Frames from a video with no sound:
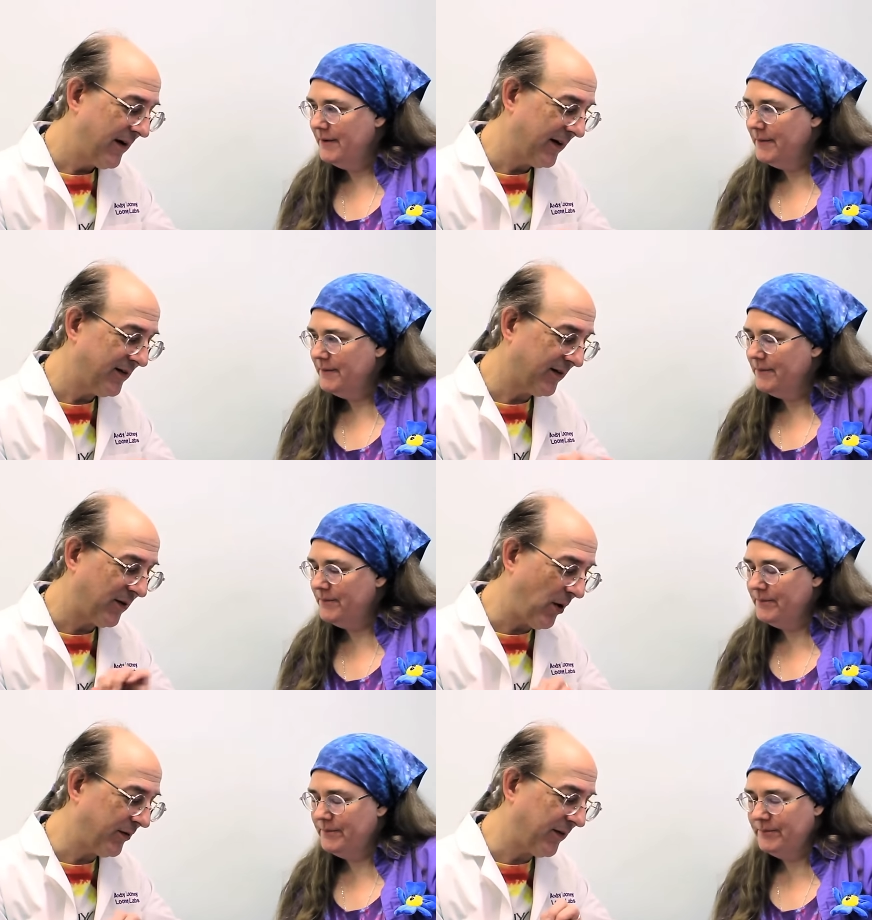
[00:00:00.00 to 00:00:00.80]
Speaker 1: And just
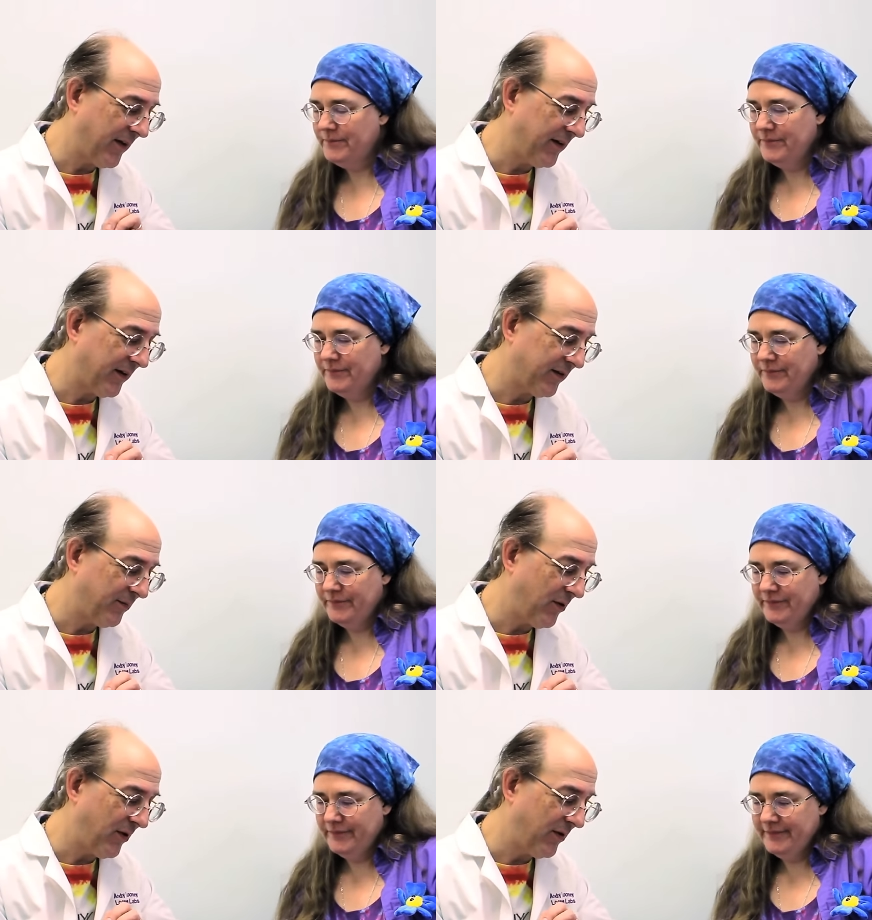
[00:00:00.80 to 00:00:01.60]
go after that next
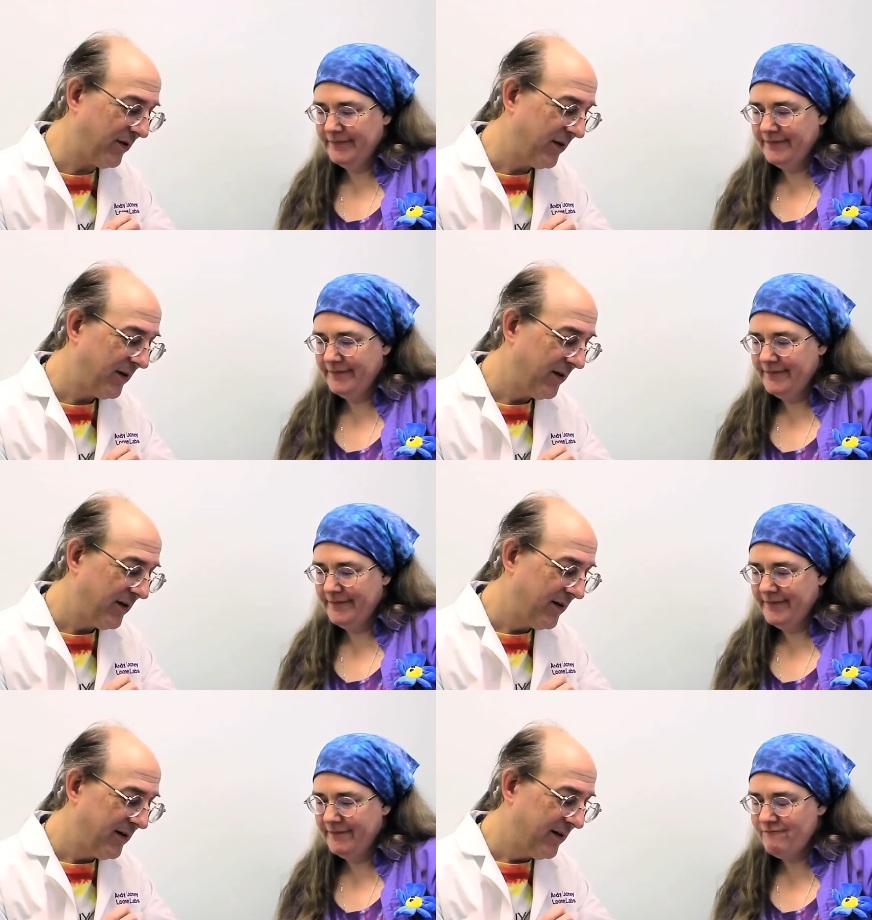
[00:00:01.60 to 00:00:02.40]
small.
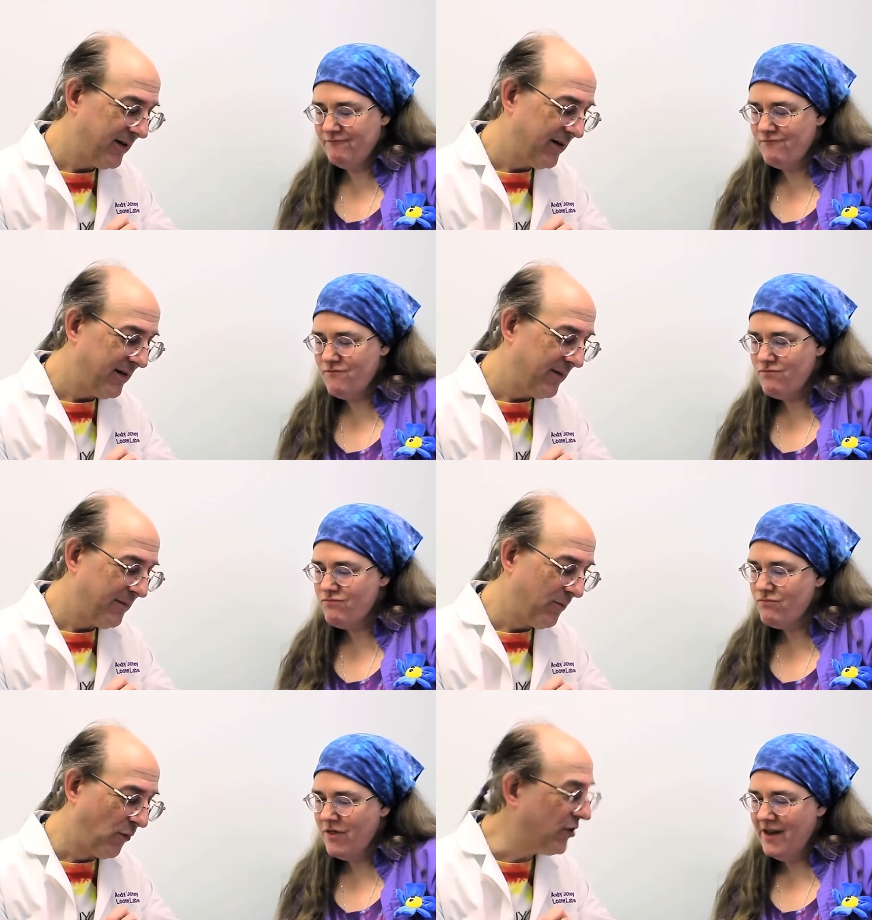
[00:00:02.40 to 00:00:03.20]

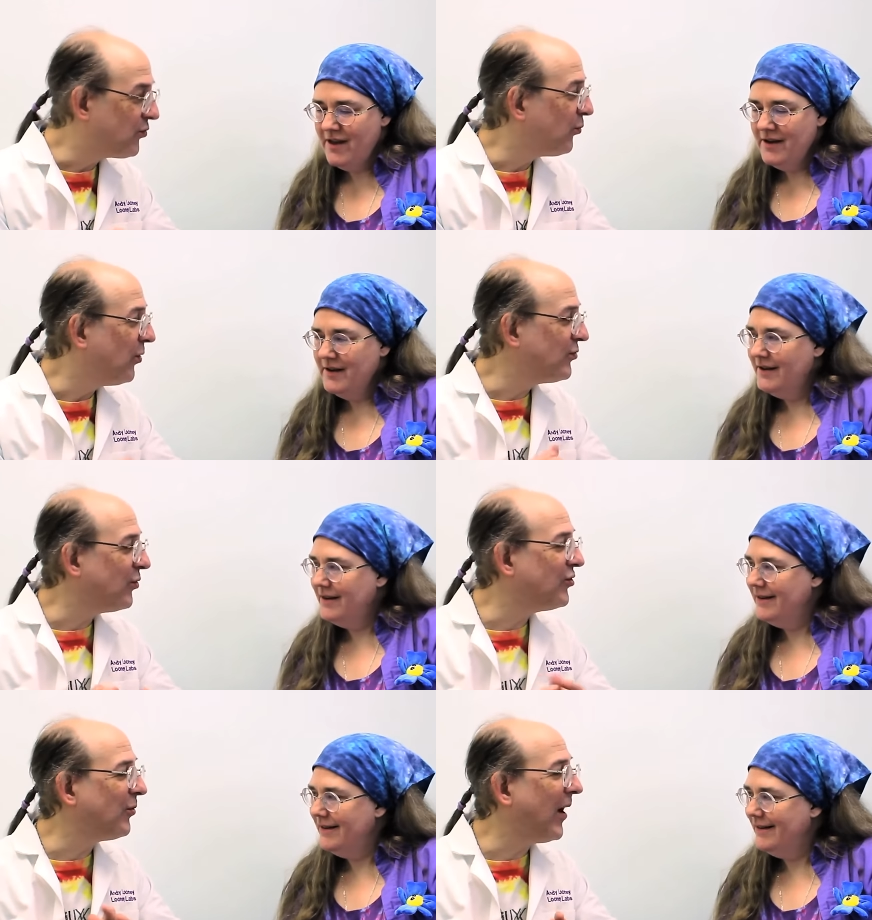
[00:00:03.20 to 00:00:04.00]
Which
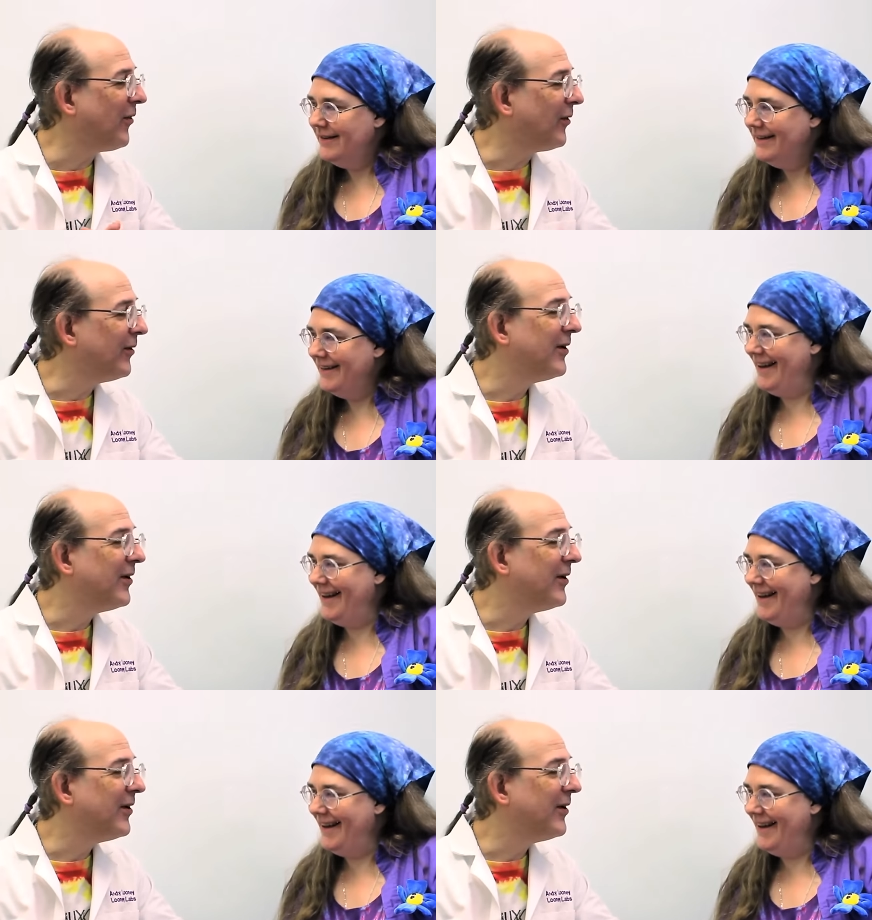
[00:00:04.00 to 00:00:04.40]
would you rather?